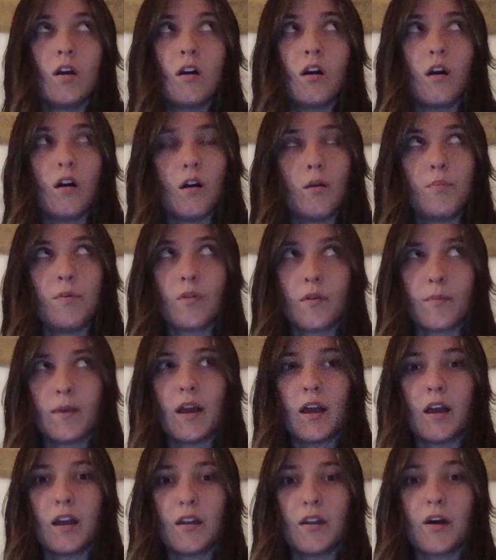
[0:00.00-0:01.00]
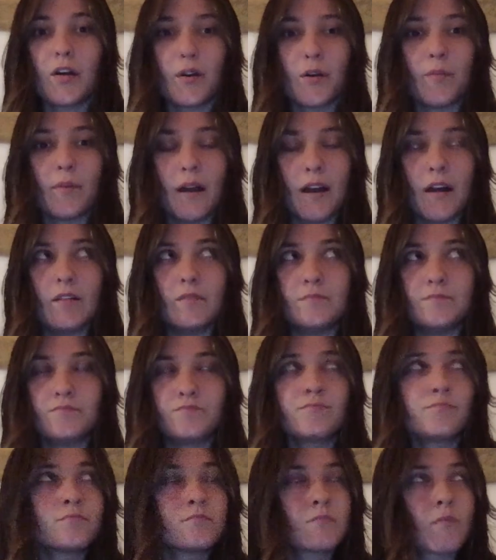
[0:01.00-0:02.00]
oh, poor man, not all men,
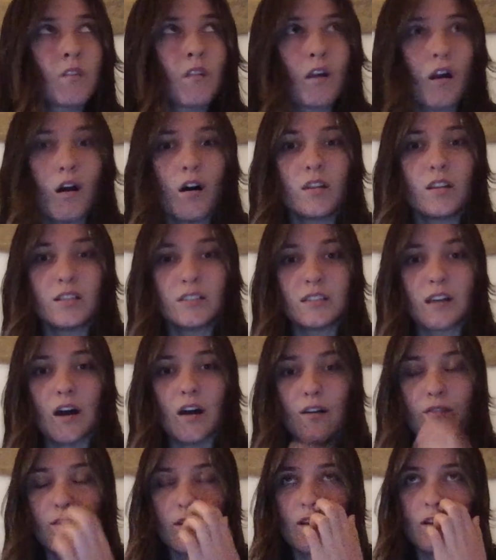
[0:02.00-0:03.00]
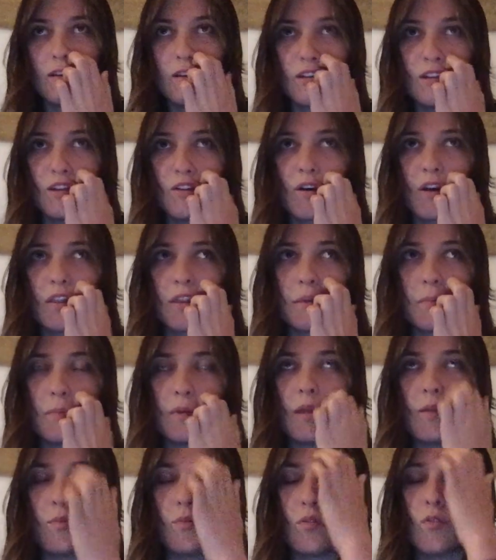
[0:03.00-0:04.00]
all this stuff. And, I think
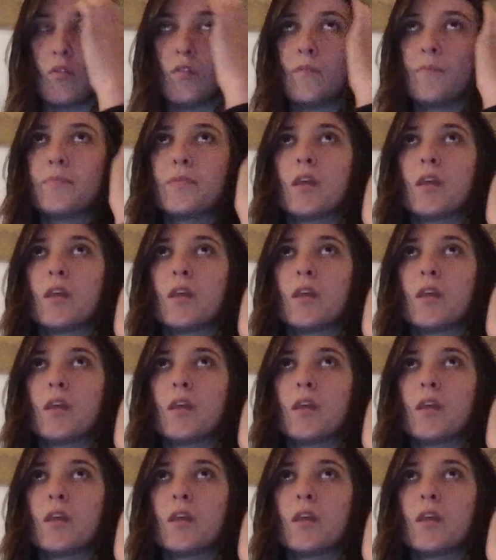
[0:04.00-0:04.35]
people